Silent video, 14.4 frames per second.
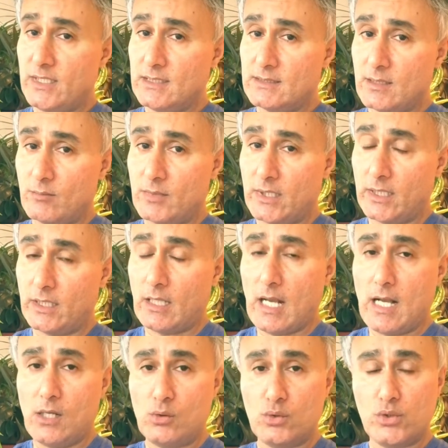fix something,
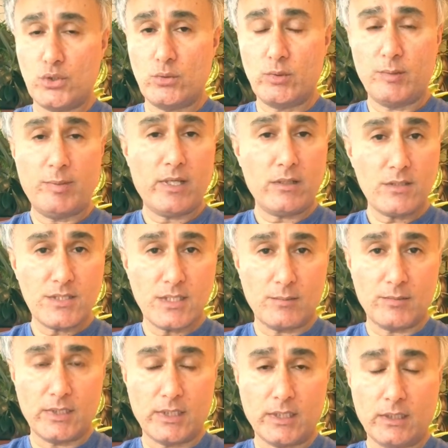how to repair
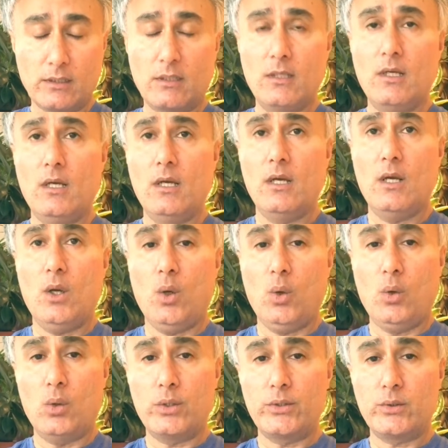something,
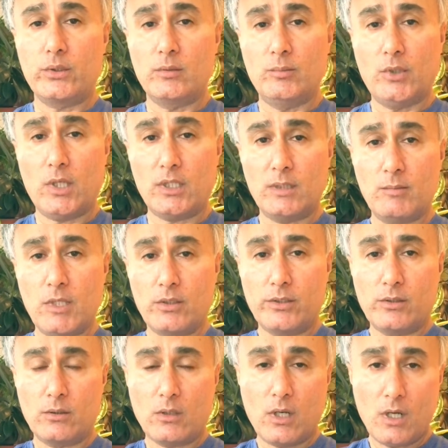or you can blog about
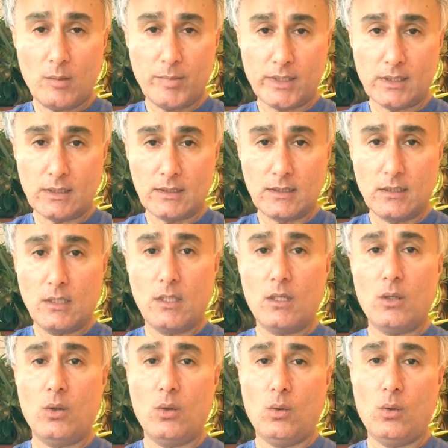your hobby,
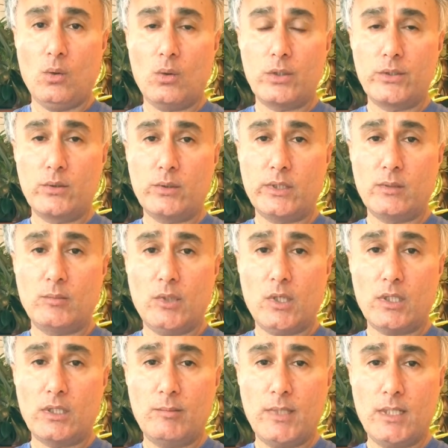or you can
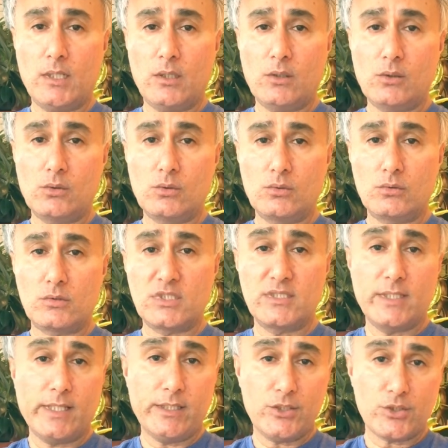blog about
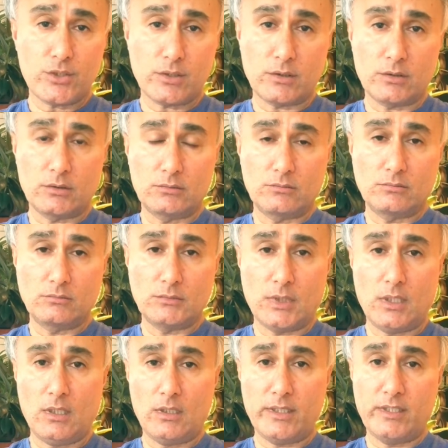nature,
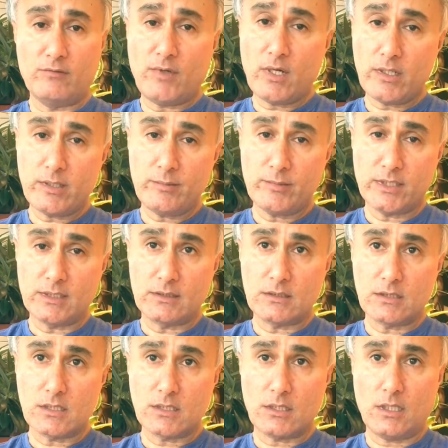
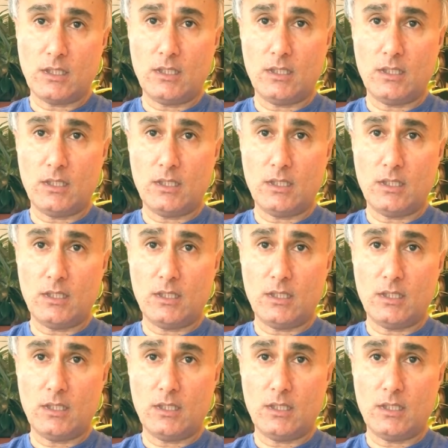environment,